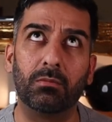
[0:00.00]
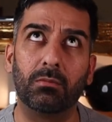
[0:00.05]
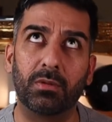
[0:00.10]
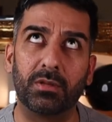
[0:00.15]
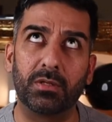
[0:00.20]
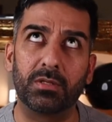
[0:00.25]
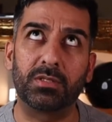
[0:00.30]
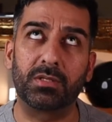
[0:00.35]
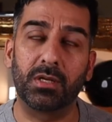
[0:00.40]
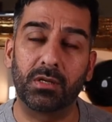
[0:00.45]

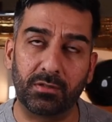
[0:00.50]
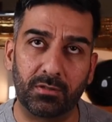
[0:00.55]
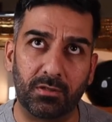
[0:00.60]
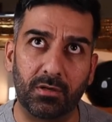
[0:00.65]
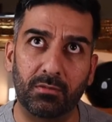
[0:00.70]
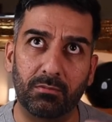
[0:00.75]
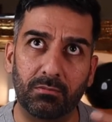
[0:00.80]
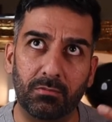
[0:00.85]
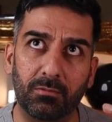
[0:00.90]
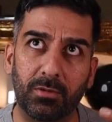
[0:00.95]
when
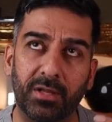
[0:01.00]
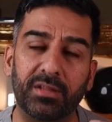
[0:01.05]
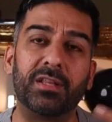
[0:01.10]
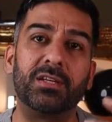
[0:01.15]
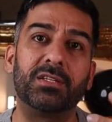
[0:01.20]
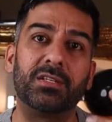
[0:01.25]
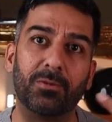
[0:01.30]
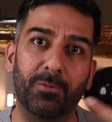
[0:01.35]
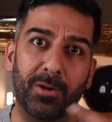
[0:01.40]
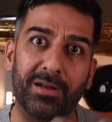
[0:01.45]

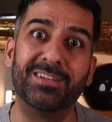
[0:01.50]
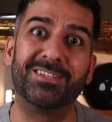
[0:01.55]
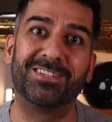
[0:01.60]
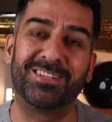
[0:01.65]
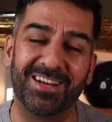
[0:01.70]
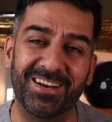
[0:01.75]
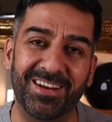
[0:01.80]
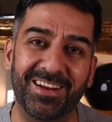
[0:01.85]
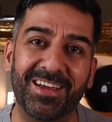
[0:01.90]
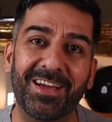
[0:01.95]

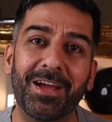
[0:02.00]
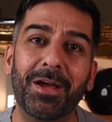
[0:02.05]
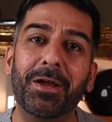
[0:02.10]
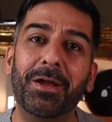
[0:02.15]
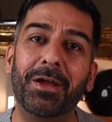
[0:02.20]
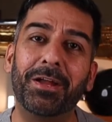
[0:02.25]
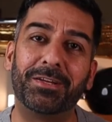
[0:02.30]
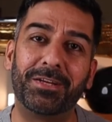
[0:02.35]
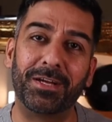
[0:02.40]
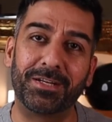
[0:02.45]
it's sunny,
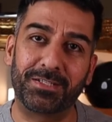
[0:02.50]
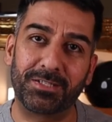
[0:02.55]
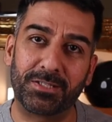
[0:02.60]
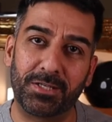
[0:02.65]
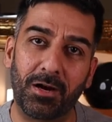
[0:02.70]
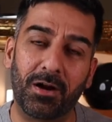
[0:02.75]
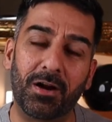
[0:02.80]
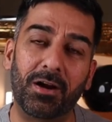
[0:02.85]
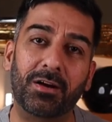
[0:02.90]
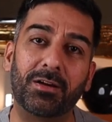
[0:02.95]
it gets
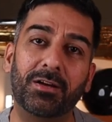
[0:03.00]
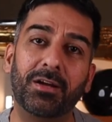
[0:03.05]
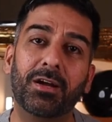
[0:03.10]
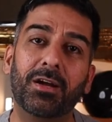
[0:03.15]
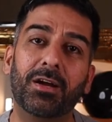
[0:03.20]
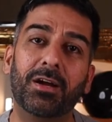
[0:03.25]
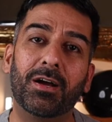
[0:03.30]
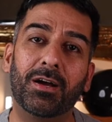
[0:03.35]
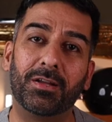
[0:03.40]
dark,